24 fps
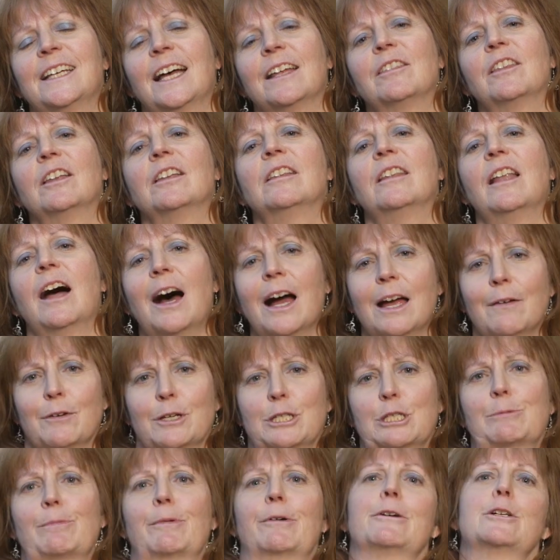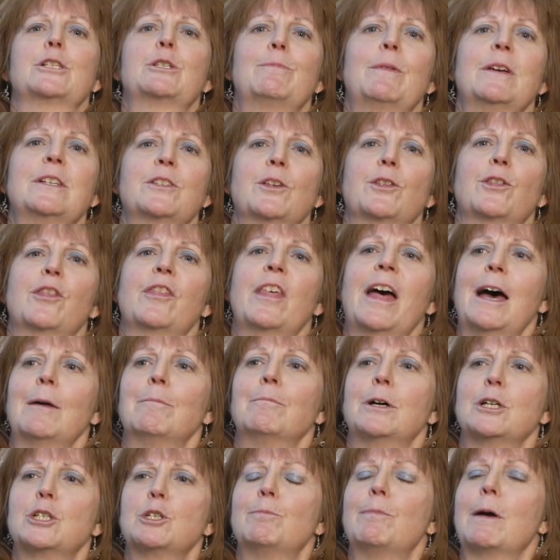that the live experience makes it
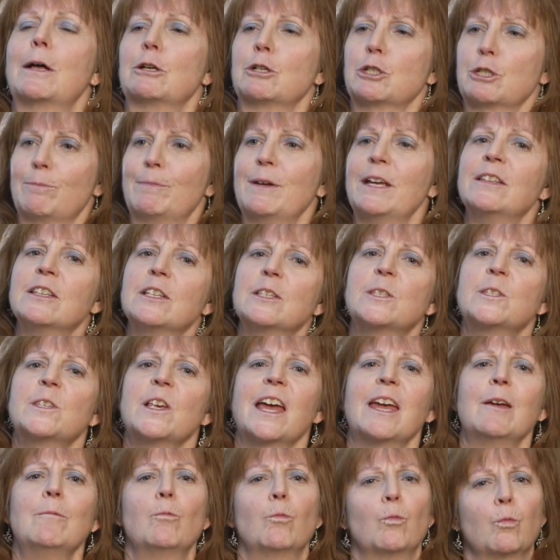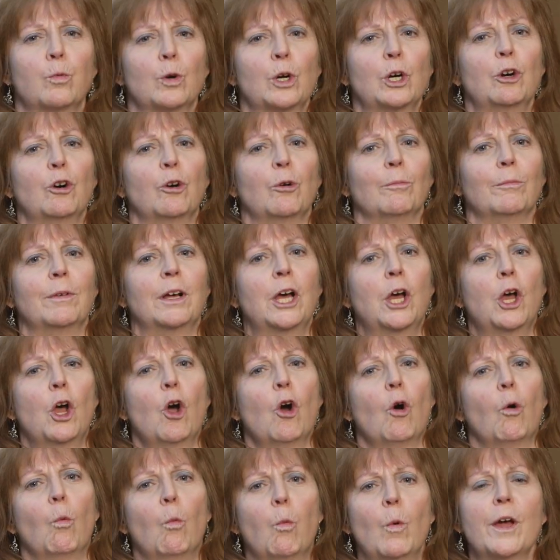that much better to be in the same room
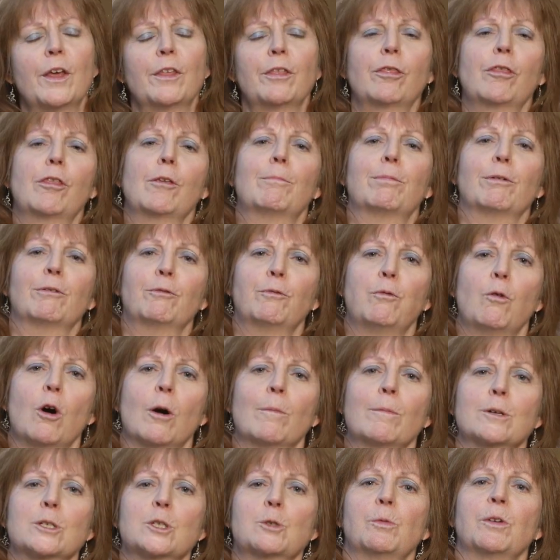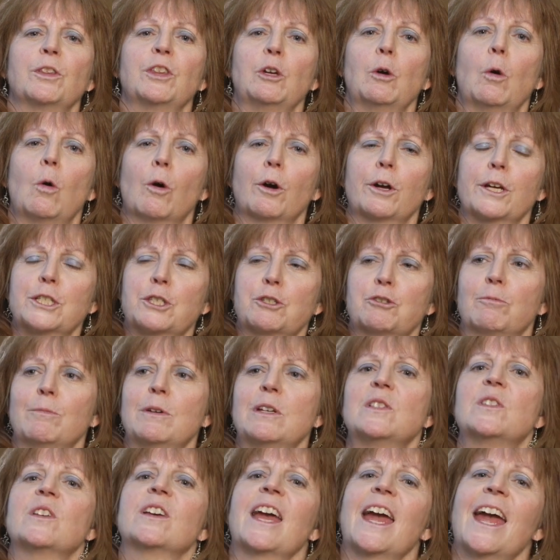with the performers, with the orchestra
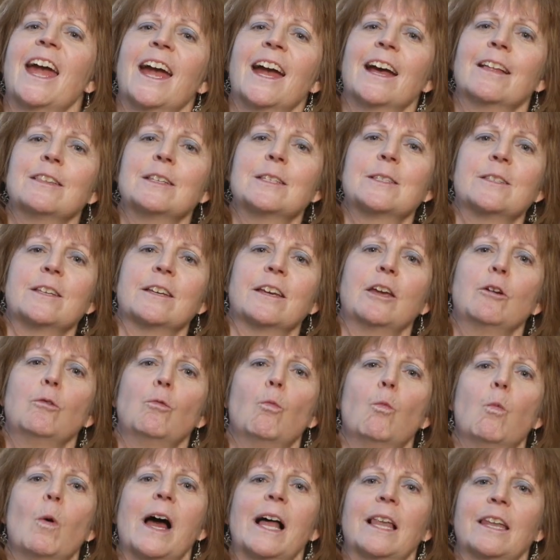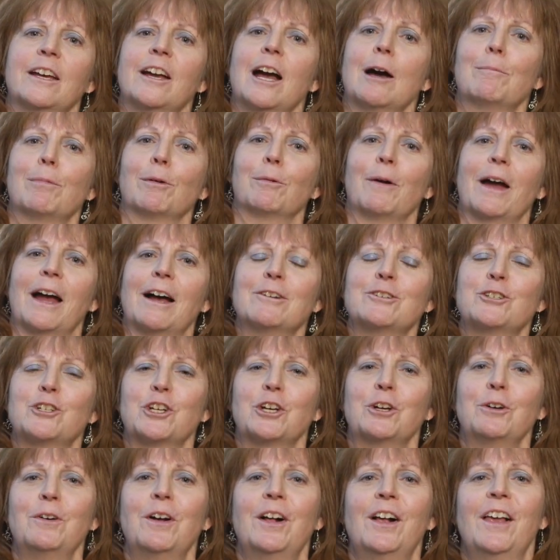music and the singing welling up around
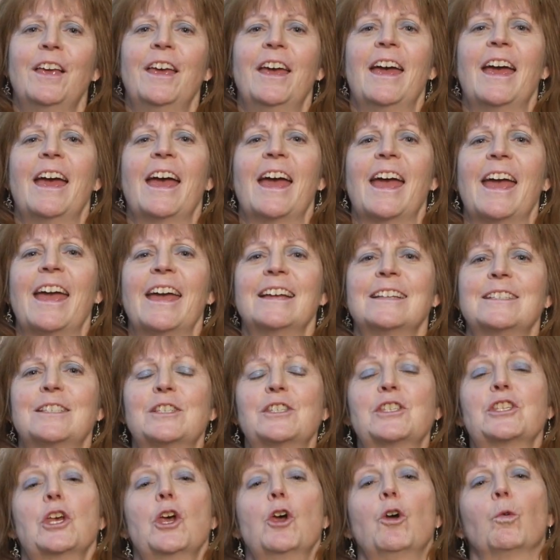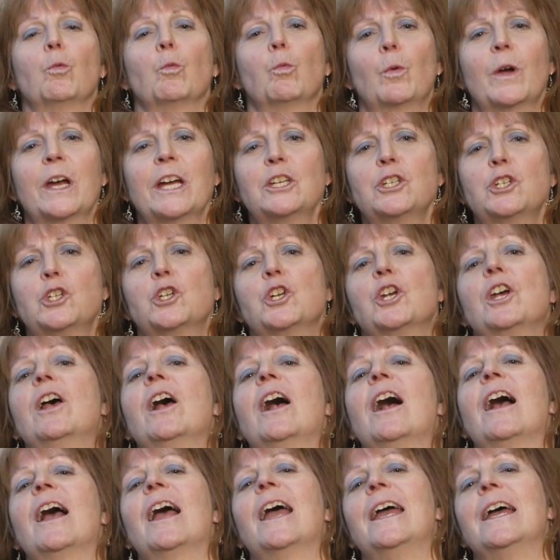you. It's rich,
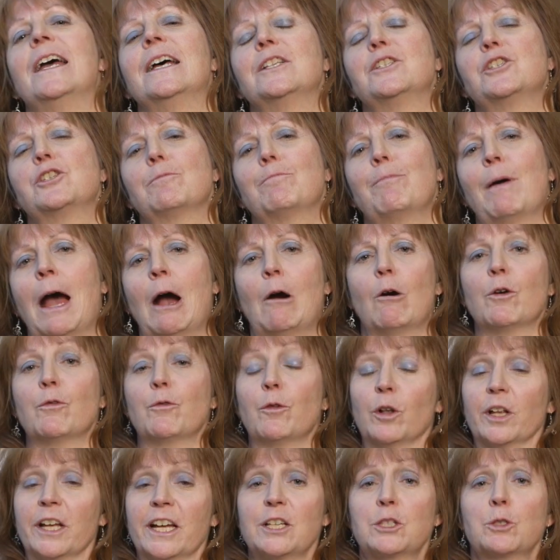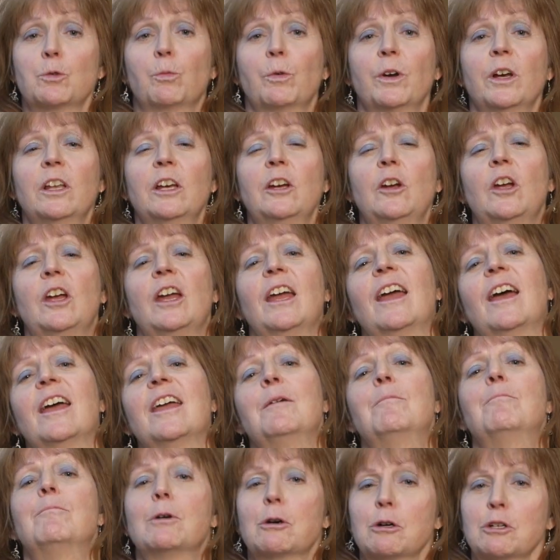it's powerful, it's really
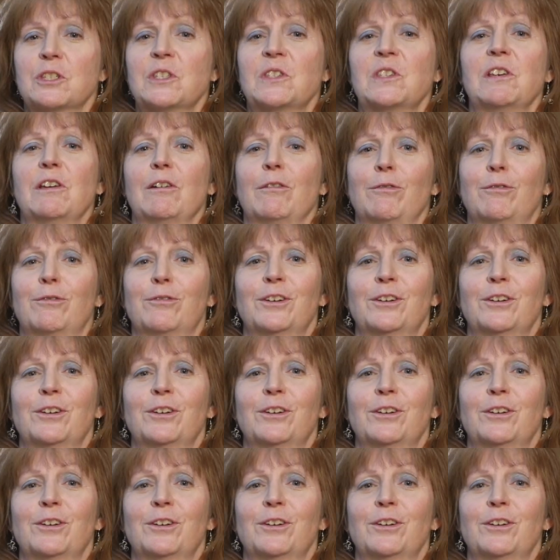immersive.